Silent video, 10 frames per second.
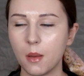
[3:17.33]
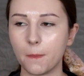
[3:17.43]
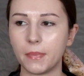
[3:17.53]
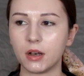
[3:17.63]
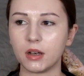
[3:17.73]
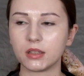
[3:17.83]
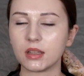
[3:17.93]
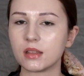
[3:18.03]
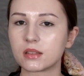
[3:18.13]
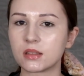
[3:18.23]
but
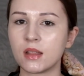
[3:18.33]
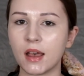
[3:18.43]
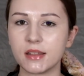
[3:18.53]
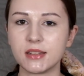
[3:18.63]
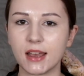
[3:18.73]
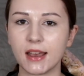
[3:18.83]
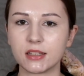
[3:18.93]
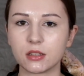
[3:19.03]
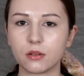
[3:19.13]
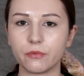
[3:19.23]
it's not
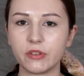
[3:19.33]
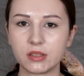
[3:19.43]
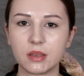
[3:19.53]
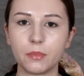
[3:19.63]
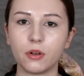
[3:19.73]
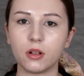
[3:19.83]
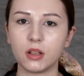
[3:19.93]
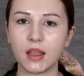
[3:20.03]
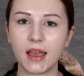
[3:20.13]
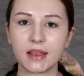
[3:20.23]
that
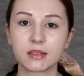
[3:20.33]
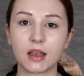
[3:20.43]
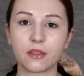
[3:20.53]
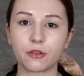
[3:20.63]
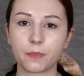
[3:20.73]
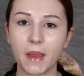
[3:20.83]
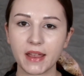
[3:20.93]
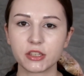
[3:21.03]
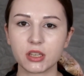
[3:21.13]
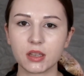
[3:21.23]
visible as other
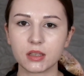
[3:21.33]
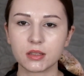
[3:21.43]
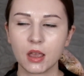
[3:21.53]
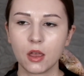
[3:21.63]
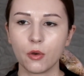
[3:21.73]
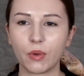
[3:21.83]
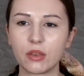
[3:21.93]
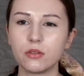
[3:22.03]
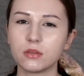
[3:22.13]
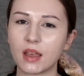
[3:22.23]
patches.
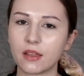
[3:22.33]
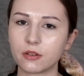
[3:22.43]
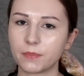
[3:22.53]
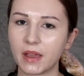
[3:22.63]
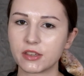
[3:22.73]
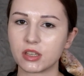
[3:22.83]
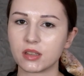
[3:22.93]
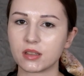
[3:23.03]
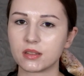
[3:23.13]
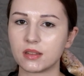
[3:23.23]
When you use other
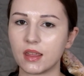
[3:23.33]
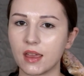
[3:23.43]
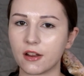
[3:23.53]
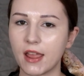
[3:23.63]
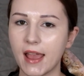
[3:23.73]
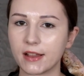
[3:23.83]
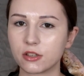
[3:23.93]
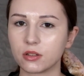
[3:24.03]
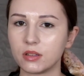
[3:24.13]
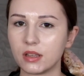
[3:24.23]
patches, they are
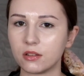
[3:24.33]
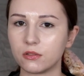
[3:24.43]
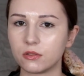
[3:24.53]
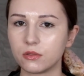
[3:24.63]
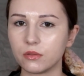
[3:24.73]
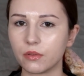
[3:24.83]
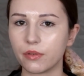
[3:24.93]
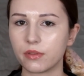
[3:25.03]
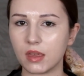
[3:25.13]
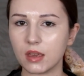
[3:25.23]
actually too
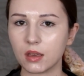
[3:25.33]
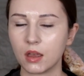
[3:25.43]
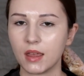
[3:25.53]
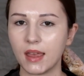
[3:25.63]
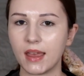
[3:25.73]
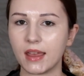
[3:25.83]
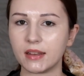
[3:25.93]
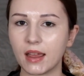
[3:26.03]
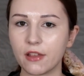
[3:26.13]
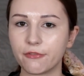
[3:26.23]
thick,
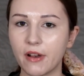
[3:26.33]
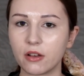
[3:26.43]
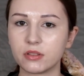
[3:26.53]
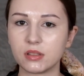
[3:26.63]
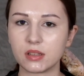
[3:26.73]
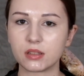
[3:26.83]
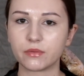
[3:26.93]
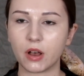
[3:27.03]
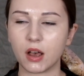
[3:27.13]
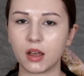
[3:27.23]
and I found this
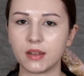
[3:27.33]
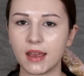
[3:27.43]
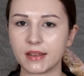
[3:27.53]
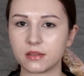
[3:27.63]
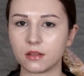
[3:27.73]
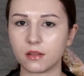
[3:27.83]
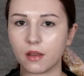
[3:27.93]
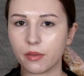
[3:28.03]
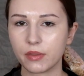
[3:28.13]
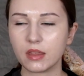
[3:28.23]
one as the
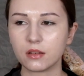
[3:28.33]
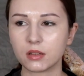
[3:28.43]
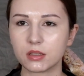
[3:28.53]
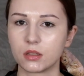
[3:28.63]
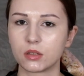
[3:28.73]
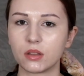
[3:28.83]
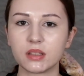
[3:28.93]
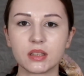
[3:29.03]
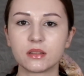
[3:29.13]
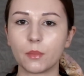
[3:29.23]
thinnest. So
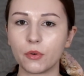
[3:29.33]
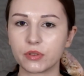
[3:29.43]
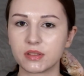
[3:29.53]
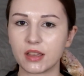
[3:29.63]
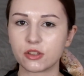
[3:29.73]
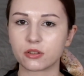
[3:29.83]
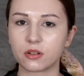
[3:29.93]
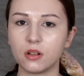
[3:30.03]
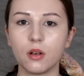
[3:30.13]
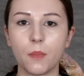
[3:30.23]
this is the most
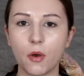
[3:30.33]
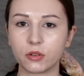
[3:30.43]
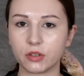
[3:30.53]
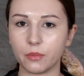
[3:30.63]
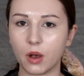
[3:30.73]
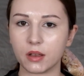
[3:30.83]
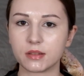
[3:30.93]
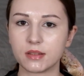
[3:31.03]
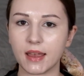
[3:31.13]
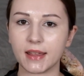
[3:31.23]
natural among the
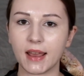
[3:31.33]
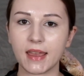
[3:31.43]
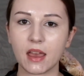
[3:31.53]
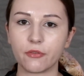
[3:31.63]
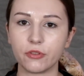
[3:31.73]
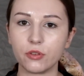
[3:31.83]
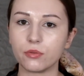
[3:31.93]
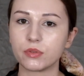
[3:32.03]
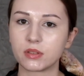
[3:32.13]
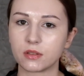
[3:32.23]
ones that I have
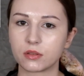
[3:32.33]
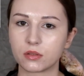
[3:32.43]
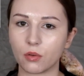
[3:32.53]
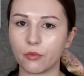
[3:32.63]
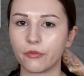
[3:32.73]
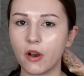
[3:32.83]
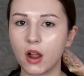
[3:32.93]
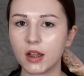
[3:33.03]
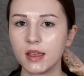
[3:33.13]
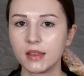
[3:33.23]
used so
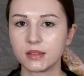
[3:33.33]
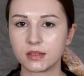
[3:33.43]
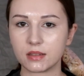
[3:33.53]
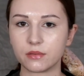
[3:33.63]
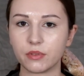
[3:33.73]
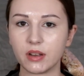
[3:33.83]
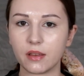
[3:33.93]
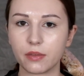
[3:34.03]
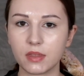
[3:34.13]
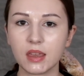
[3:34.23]
far. This is
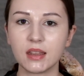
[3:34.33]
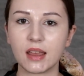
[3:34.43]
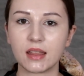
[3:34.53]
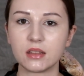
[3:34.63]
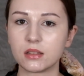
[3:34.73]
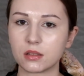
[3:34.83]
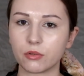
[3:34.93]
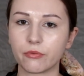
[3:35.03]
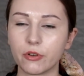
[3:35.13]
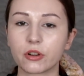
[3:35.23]
really thin and it's
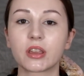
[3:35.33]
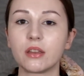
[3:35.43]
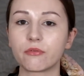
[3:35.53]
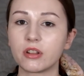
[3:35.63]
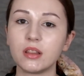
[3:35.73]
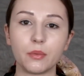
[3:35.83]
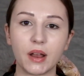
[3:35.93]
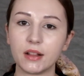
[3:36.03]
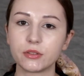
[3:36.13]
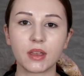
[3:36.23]
working really
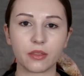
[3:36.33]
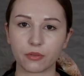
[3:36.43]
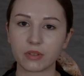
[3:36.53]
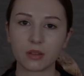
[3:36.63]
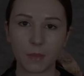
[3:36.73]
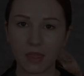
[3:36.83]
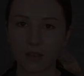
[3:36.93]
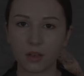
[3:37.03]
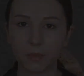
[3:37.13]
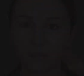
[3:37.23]
well together with the
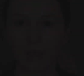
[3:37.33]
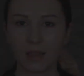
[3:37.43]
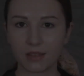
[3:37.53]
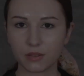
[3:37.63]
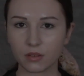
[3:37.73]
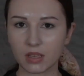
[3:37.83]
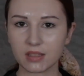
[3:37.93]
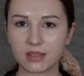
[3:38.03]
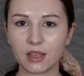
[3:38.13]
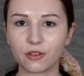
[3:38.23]
makeup. As you can
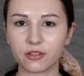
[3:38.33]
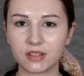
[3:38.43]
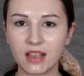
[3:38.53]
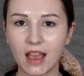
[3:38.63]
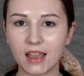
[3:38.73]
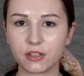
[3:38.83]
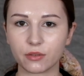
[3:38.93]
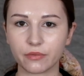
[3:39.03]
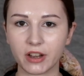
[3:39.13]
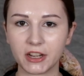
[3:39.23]
see, currently I
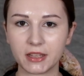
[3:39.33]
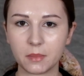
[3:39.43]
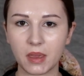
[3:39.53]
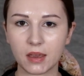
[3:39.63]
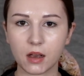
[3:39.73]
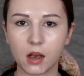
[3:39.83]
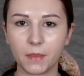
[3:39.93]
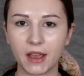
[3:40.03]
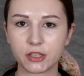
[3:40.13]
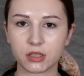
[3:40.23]
don't wear any
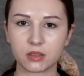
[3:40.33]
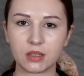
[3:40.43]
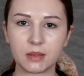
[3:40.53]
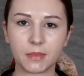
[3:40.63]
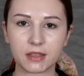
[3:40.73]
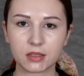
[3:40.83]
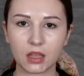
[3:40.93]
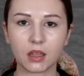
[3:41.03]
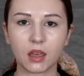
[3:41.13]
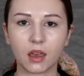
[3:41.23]
makeup. I just did my
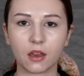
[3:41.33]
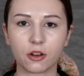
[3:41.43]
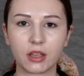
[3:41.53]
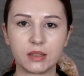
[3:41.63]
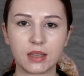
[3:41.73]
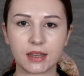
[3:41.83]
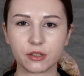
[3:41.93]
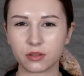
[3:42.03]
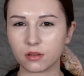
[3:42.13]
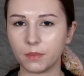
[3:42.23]
skincare and I
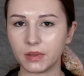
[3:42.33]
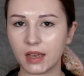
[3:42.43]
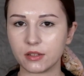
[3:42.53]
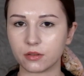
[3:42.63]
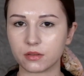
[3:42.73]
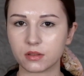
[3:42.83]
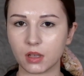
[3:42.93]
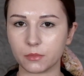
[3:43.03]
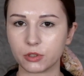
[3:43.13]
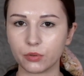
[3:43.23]
just applied on
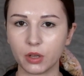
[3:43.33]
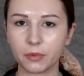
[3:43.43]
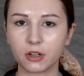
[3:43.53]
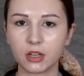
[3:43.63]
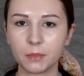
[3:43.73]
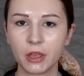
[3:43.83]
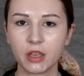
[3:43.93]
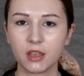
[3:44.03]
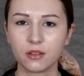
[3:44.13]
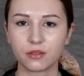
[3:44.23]
some tone-up cream.
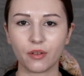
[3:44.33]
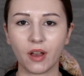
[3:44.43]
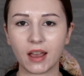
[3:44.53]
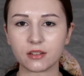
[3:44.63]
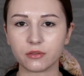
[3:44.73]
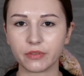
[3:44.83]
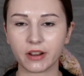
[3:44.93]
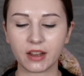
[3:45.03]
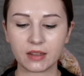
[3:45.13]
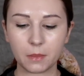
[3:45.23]
So I don't
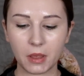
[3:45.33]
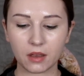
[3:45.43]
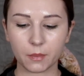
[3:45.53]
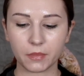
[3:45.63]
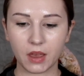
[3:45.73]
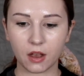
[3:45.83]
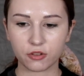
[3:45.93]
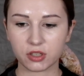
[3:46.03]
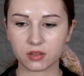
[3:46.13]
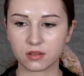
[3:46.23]
wear any makeup now,
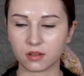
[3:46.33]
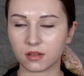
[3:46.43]
just